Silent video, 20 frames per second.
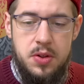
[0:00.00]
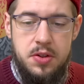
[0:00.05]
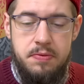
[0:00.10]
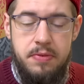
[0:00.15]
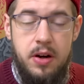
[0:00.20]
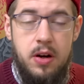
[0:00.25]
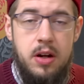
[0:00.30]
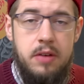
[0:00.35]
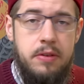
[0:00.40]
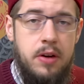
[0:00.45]
it's
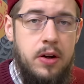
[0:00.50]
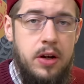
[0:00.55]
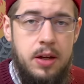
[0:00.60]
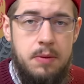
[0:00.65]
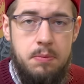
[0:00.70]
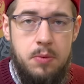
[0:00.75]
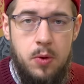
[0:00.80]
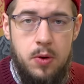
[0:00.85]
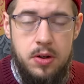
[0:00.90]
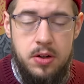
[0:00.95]
very, very
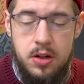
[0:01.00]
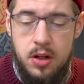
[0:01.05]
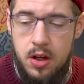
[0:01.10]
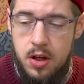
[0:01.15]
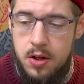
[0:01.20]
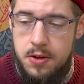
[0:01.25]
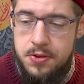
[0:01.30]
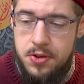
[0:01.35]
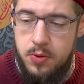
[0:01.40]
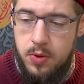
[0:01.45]
important
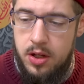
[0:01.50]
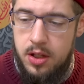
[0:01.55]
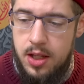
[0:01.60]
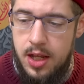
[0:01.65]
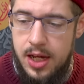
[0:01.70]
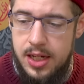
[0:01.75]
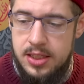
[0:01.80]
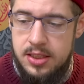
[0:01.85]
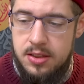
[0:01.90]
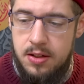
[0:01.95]
to
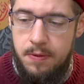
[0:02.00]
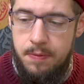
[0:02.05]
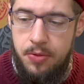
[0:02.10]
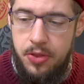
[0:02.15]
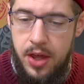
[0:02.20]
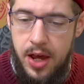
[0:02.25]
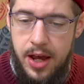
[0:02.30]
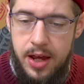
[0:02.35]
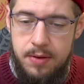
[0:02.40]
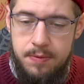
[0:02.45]
realize
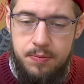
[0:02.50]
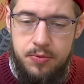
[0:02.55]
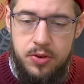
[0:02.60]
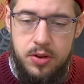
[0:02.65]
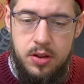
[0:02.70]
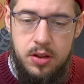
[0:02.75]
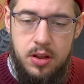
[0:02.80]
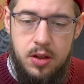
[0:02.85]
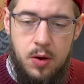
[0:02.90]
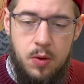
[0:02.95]
that
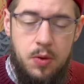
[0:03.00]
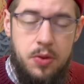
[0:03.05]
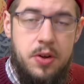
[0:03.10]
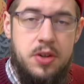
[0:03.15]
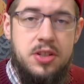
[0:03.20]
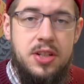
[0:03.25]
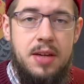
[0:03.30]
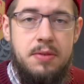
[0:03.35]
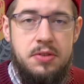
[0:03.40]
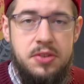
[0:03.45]
you know,
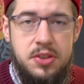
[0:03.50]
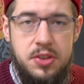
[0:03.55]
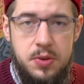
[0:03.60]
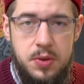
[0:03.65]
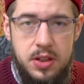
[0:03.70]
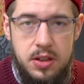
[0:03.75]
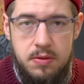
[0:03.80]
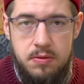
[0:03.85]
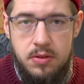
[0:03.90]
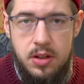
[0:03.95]
there's levels to it,